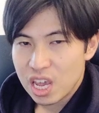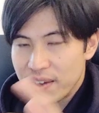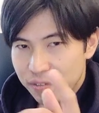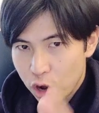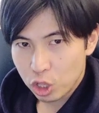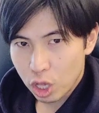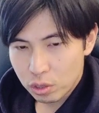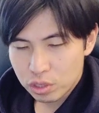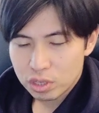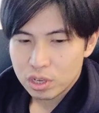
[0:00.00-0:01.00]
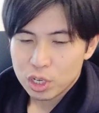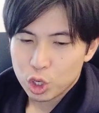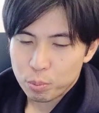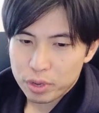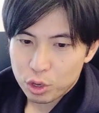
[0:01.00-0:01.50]
If you're adults,
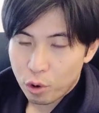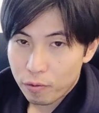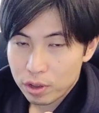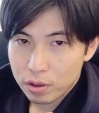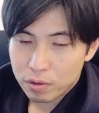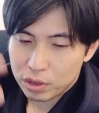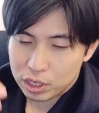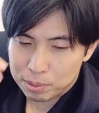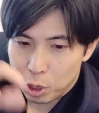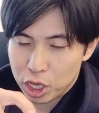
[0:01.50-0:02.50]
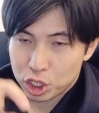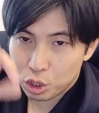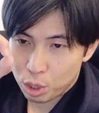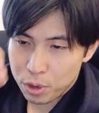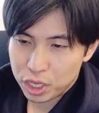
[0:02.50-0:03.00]
could be your the
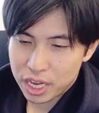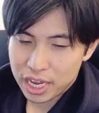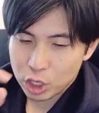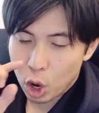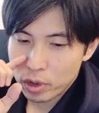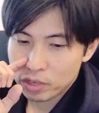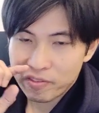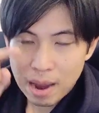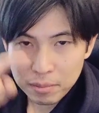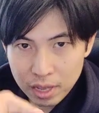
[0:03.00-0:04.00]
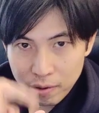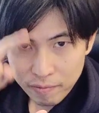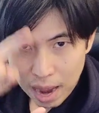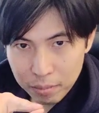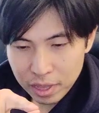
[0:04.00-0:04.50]
smallest community is always a family.
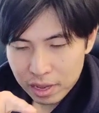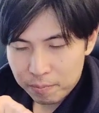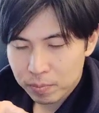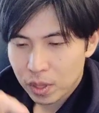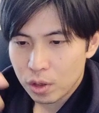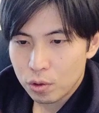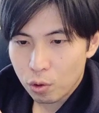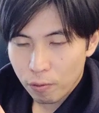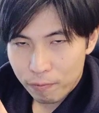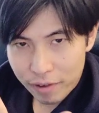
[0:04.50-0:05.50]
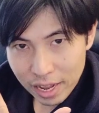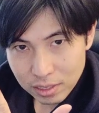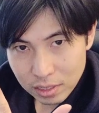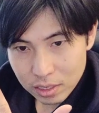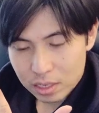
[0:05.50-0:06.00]
Family, your
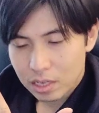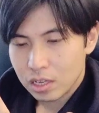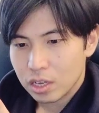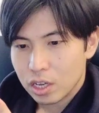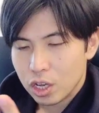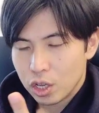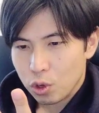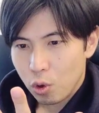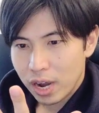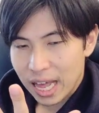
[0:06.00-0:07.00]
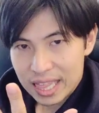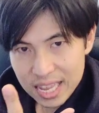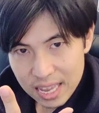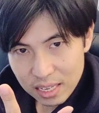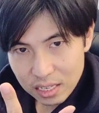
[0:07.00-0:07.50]
friends, your
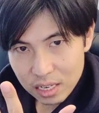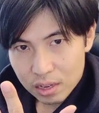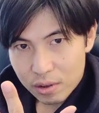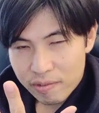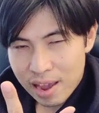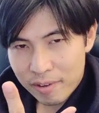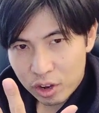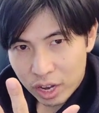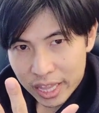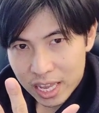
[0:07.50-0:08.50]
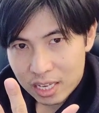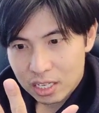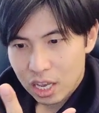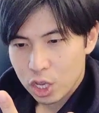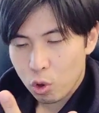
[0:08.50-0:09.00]
colleagues, favorite
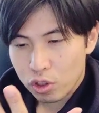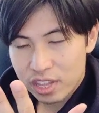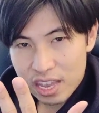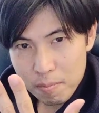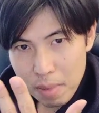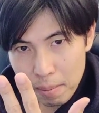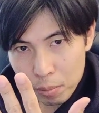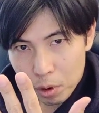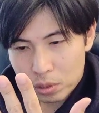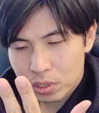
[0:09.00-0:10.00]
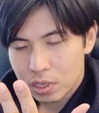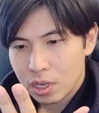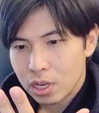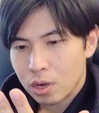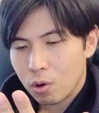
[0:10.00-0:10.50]
colleagues, your team members,
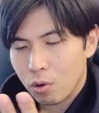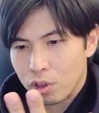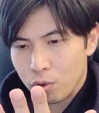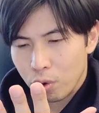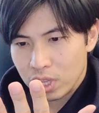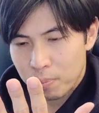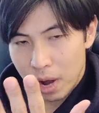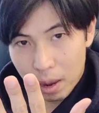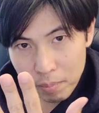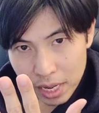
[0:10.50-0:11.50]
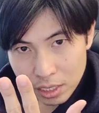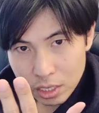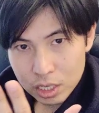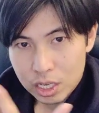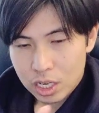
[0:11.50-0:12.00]
or your
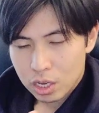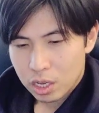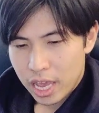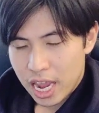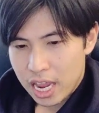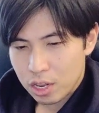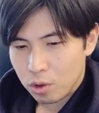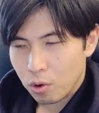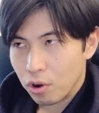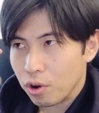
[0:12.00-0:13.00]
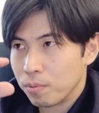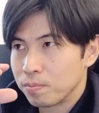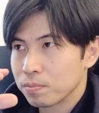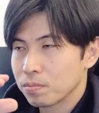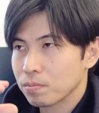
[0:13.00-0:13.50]
departments and your
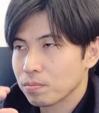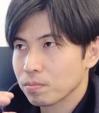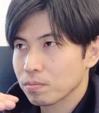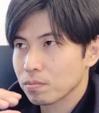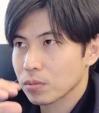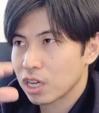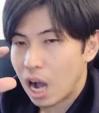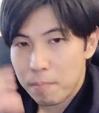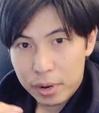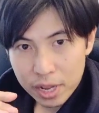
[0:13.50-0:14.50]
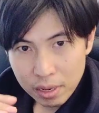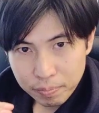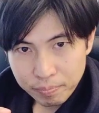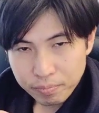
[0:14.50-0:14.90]
company.